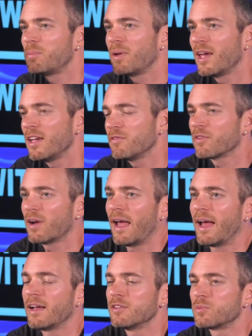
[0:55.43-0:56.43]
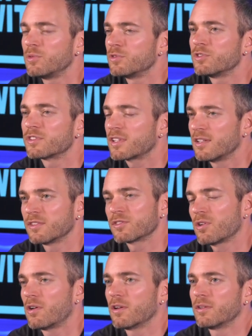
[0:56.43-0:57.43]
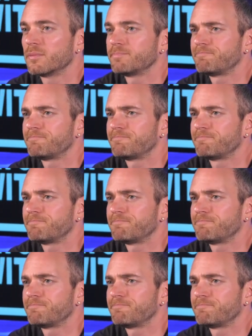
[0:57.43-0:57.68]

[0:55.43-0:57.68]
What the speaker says: pay for ads when you're just getting started?